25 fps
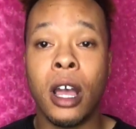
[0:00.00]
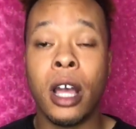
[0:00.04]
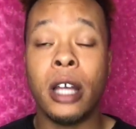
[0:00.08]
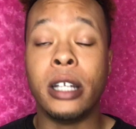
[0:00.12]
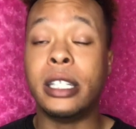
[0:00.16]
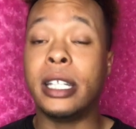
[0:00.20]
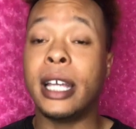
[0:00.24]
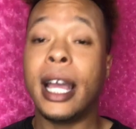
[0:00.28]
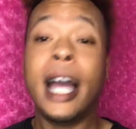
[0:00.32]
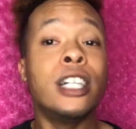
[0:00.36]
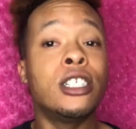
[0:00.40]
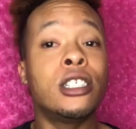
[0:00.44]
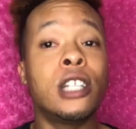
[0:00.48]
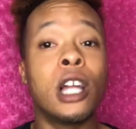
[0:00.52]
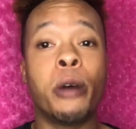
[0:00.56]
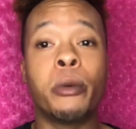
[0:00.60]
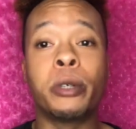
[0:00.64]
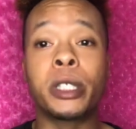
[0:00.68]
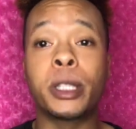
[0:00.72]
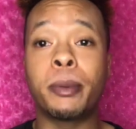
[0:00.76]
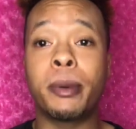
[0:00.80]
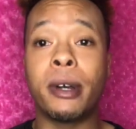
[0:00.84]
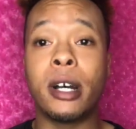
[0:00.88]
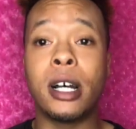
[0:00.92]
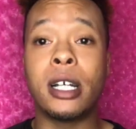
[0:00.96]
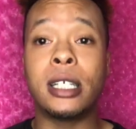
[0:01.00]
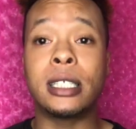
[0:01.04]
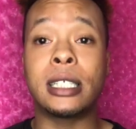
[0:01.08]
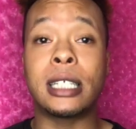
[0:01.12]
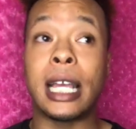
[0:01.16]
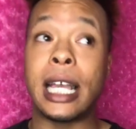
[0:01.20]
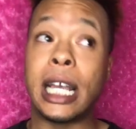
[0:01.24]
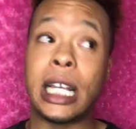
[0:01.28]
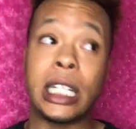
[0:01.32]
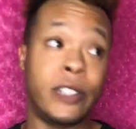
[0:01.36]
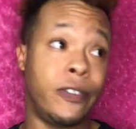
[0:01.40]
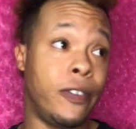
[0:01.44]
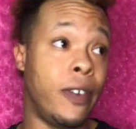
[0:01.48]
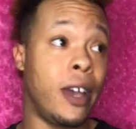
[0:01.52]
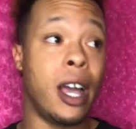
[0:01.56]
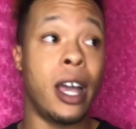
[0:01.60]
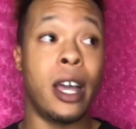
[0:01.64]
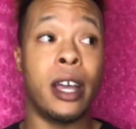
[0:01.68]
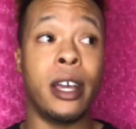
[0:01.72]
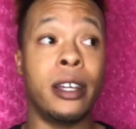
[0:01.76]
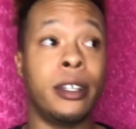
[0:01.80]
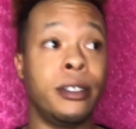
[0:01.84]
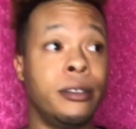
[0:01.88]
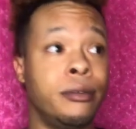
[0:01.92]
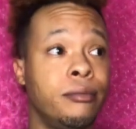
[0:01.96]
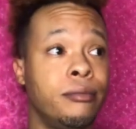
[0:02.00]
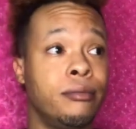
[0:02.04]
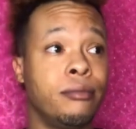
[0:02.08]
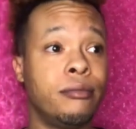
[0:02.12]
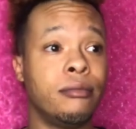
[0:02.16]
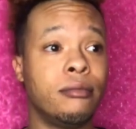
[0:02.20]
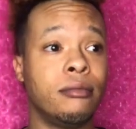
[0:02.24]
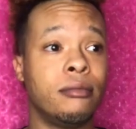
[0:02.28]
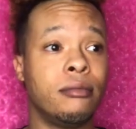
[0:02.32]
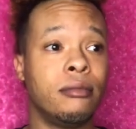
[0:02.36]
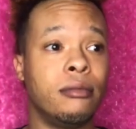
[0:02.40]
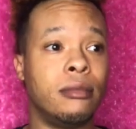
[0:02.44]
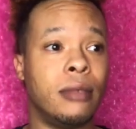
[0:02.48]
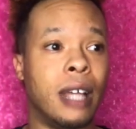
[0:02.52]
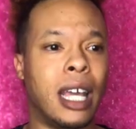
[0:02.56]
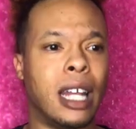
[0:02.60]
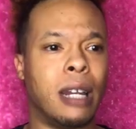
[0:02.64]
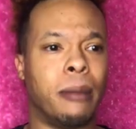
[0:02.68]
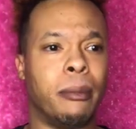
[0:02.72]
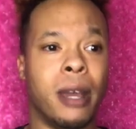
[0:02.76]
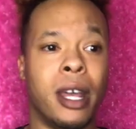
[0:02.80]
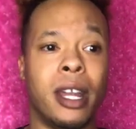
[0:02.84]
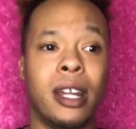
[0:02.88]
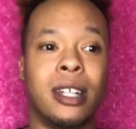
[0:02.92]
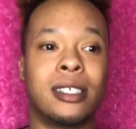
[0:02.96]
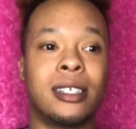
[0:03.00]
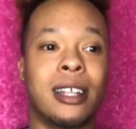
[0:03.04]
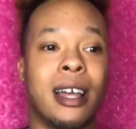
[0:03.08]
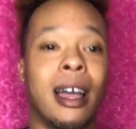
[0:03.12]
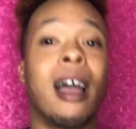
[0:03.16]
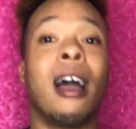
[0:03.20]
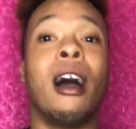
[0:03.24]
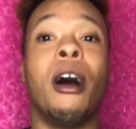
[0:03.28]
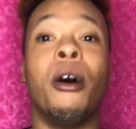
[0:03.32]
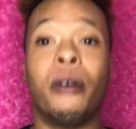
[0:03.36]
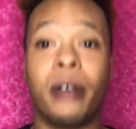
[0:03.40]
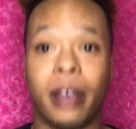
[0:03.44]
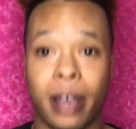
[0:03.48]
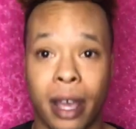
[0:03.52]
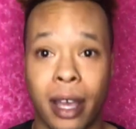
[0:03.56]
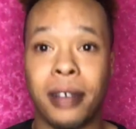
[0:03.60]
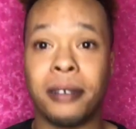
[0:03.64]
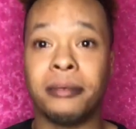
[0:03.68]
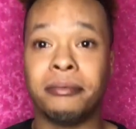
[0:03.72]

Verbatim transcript: D'Angelo responds, it's fine. And the man is like, okay.